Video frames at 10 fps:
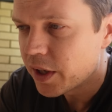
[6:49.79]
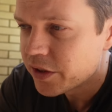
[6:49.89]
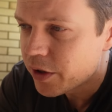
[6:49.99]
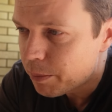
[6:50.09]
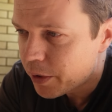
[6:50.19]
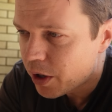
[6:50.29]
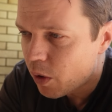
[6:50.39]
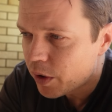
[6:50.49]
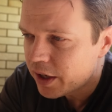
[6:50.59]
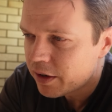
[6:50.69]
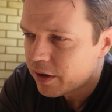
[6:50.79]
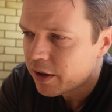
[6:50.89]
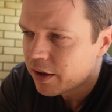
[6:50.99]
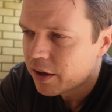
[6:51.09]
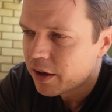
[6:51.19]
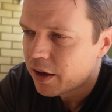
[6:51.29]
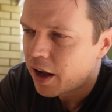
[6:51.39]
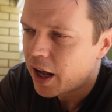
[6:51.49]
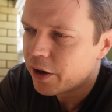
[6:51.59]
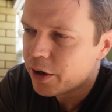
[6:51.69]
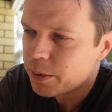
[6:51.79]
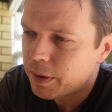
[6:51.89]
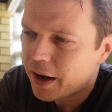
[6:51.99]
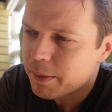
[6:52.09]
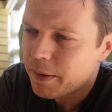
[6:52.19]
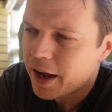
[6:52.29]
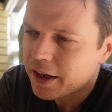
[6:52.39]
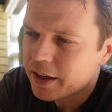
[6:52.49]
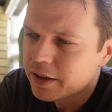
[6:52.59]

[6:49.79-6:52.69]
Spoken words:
I stop recording, I go to playback,